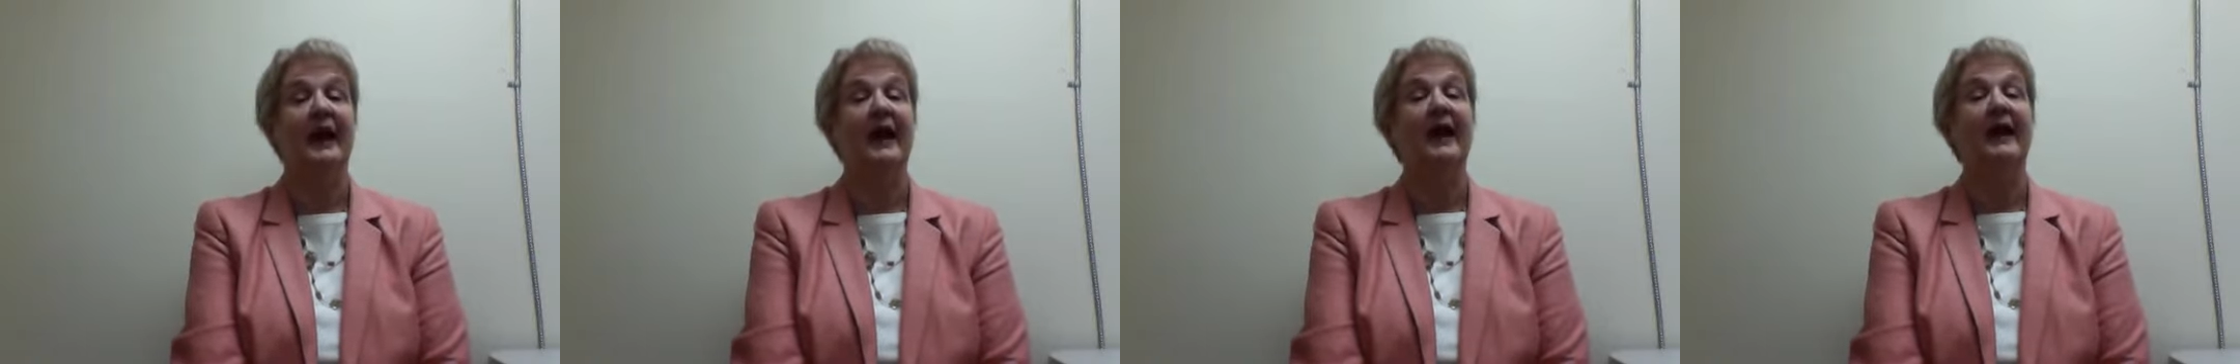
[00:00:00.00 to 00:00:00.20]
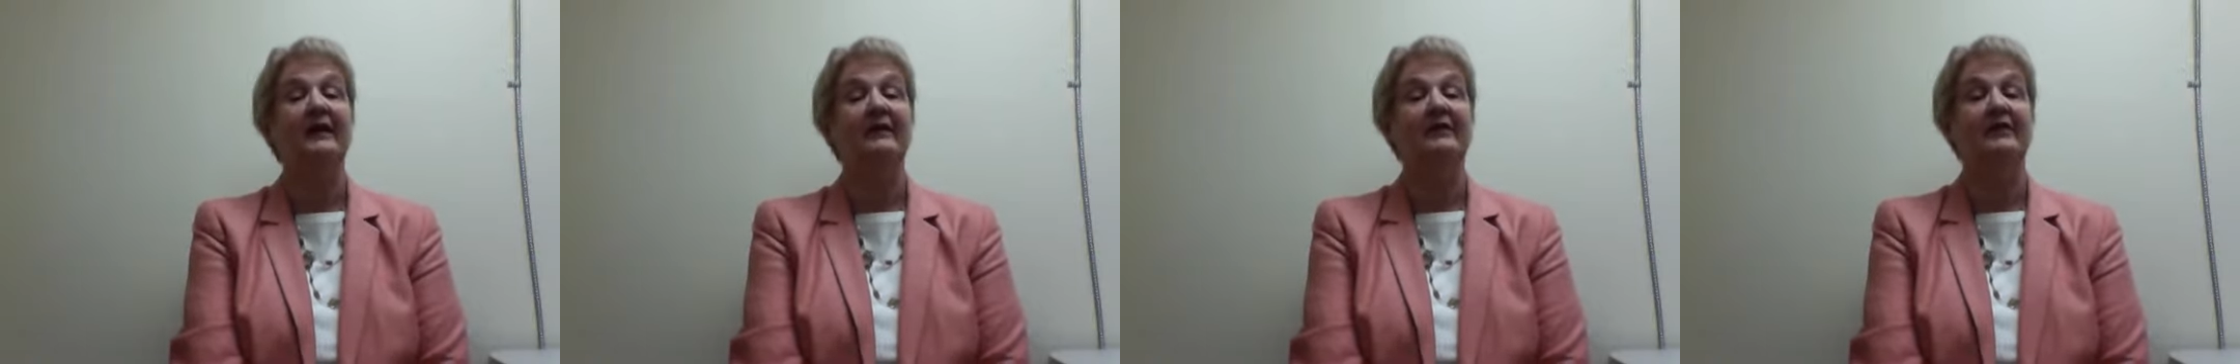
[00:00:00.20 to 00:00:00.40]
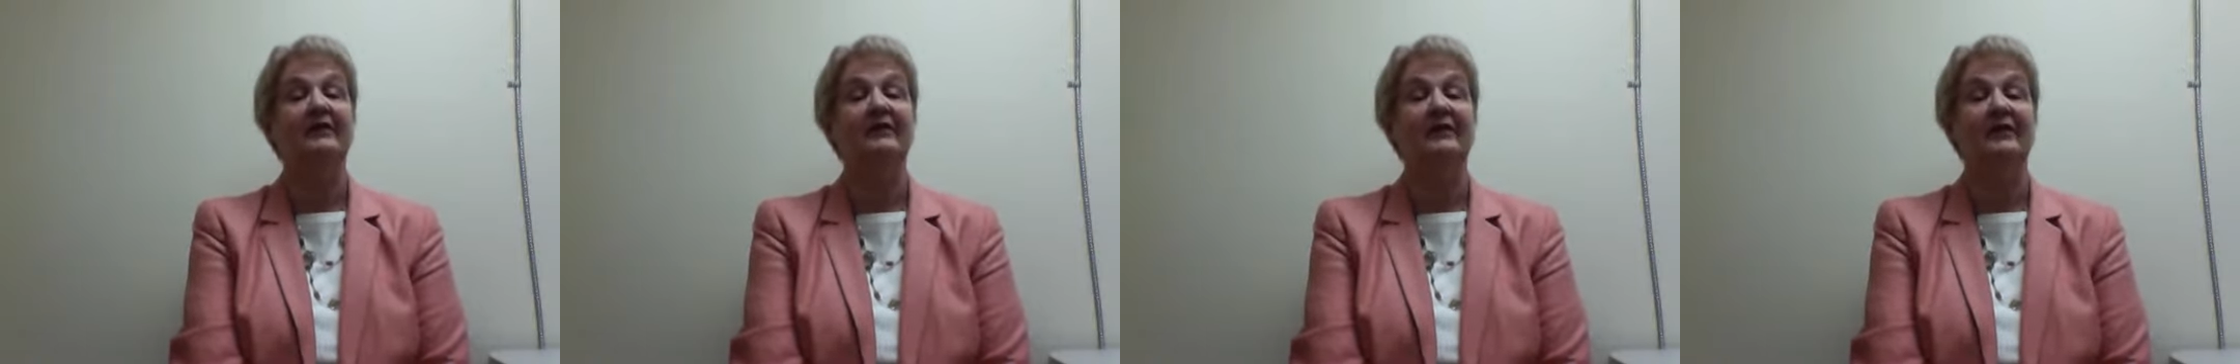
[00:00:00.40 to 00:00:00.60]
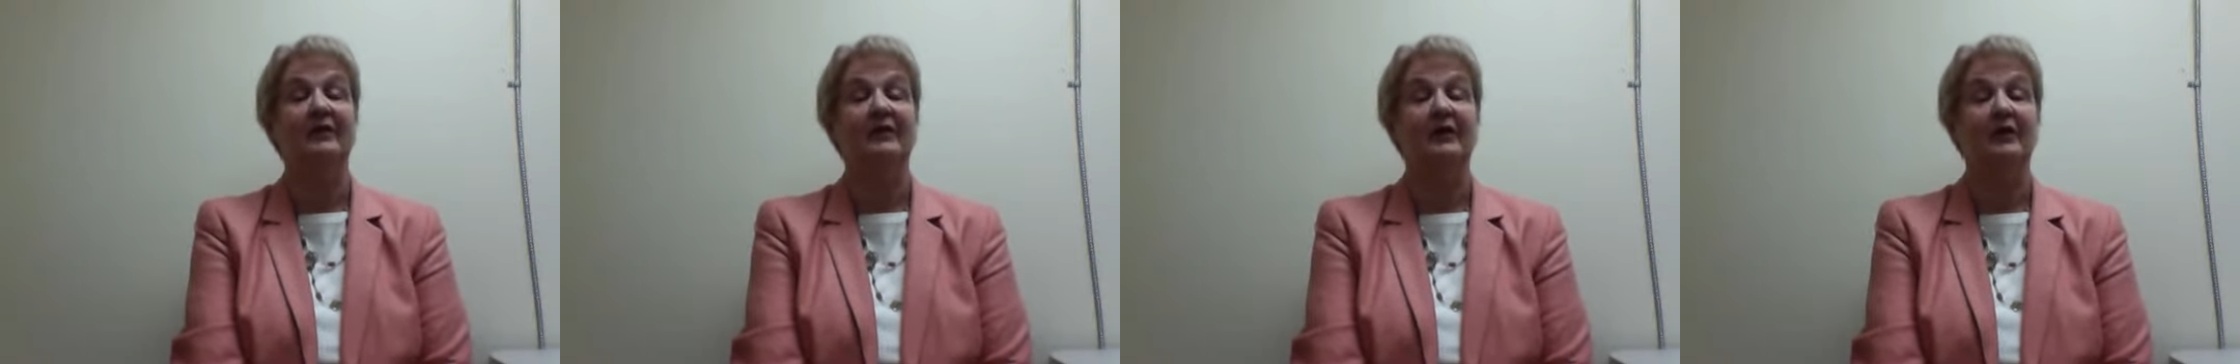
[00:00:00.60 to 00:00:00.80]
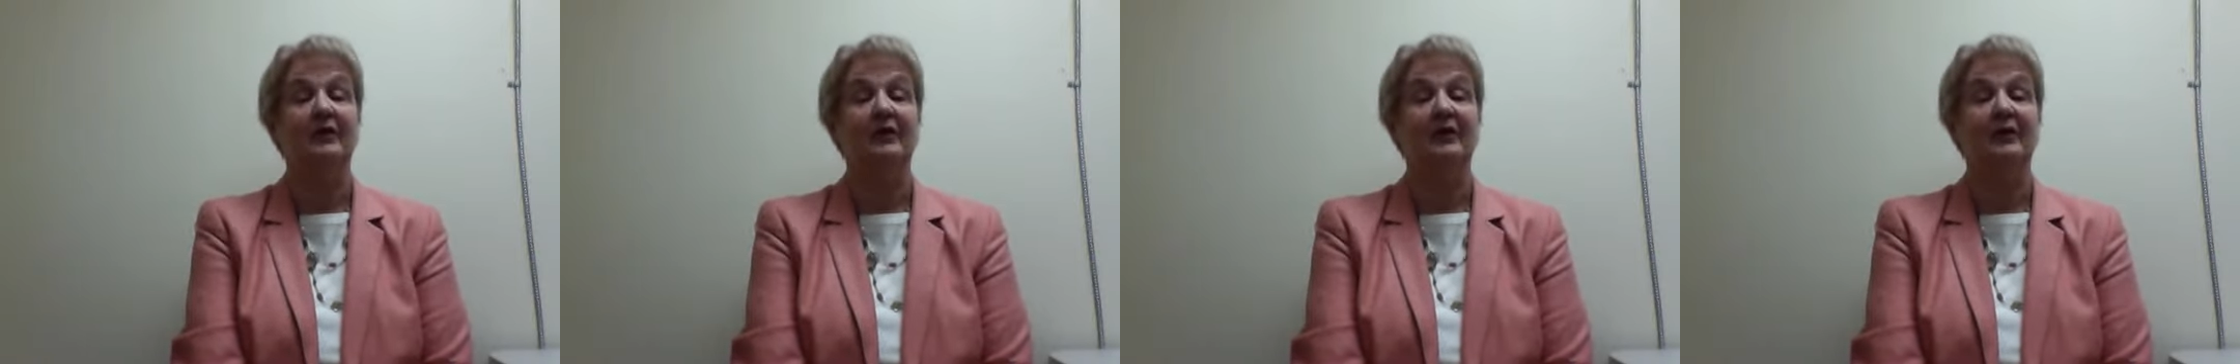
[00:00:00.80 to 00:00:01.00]
active in
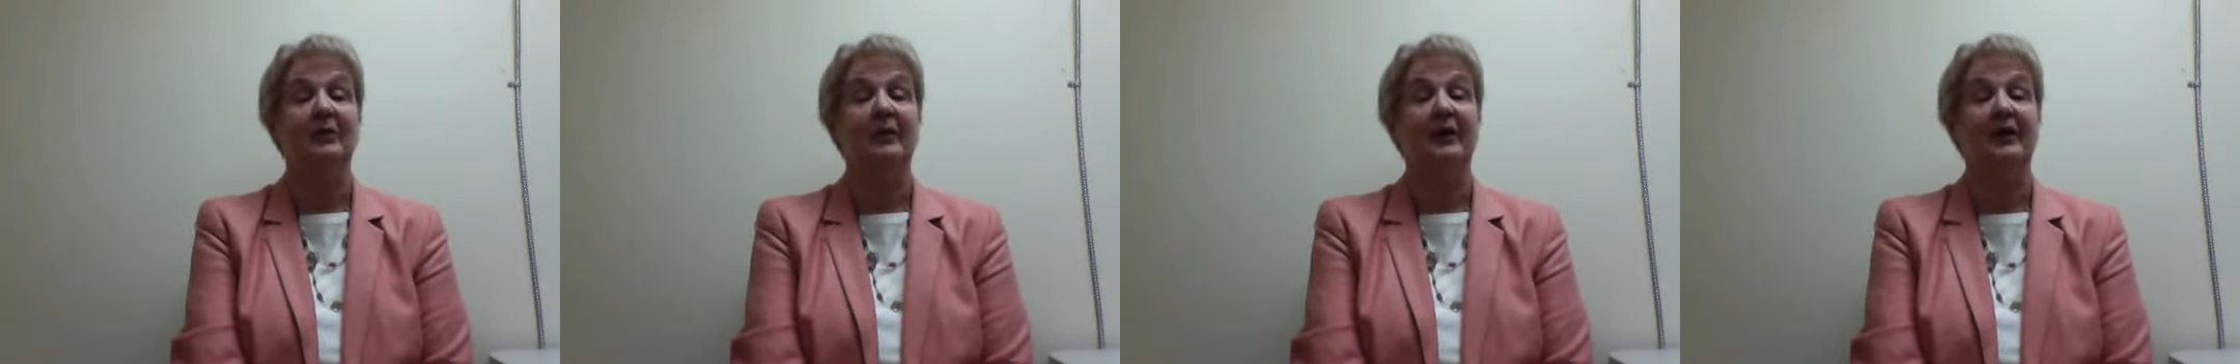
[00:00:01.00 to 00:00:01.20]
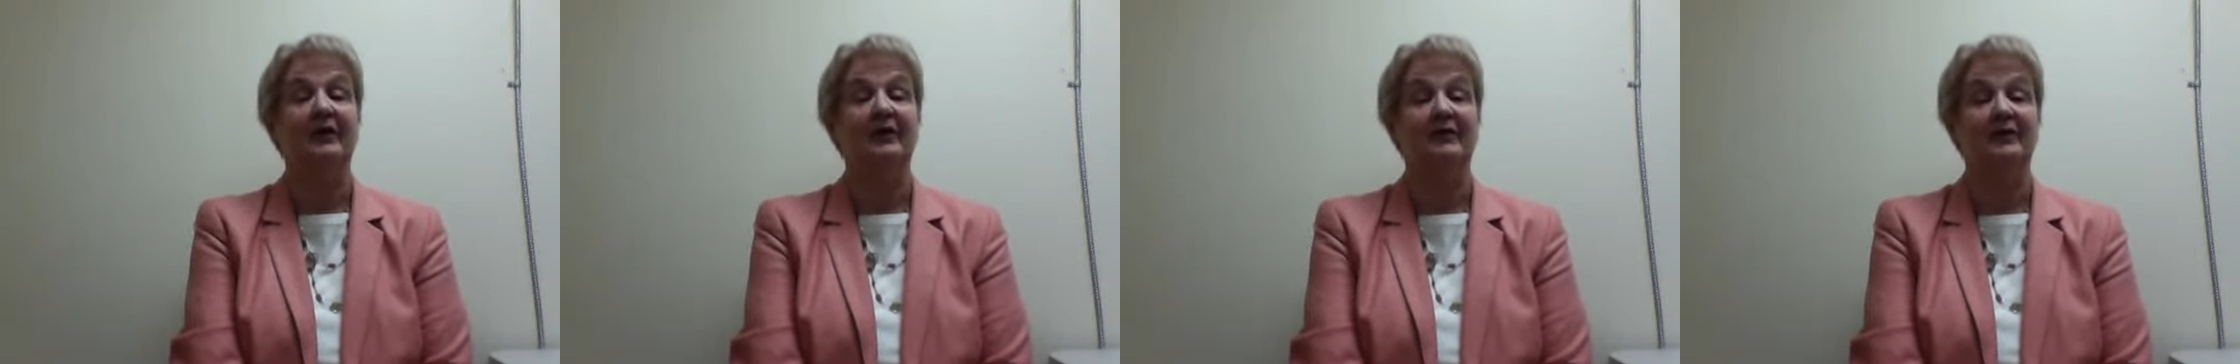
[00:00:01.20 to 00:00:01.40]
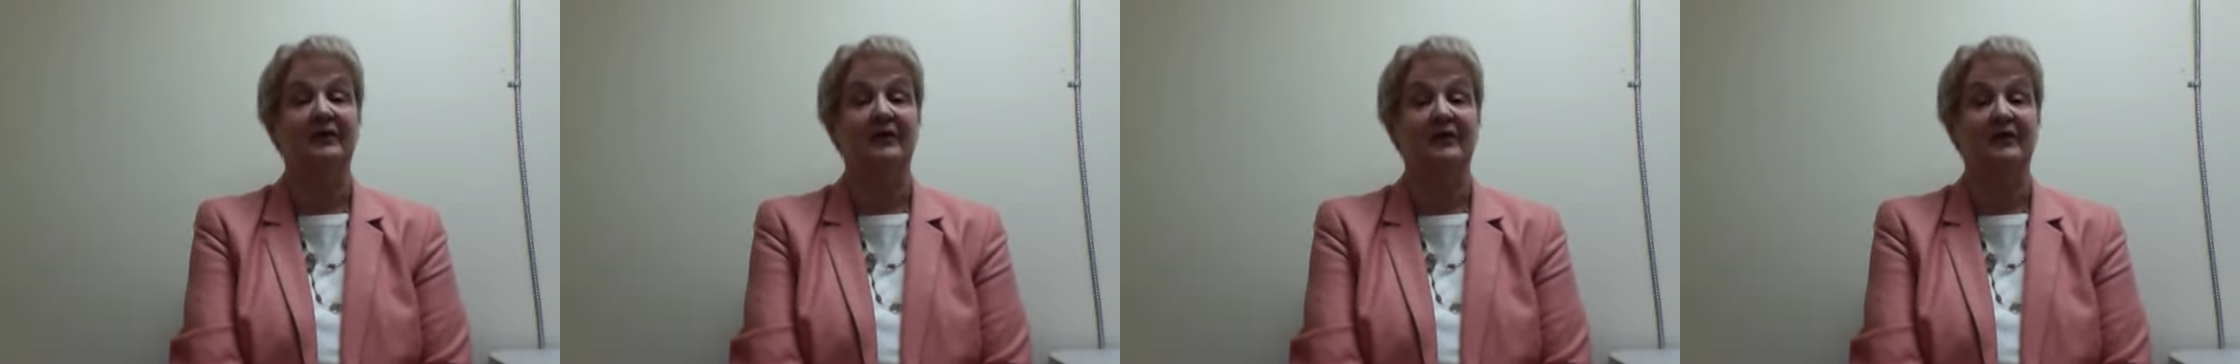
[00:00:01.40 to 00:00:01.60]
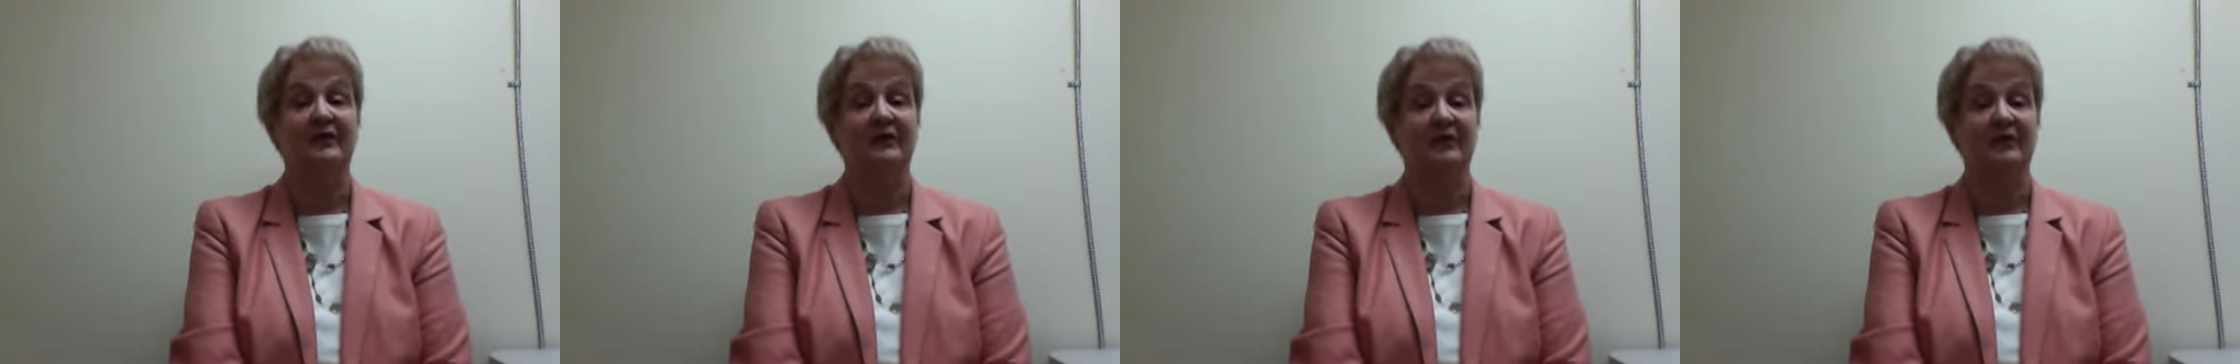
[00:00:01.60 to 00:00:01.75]
local politics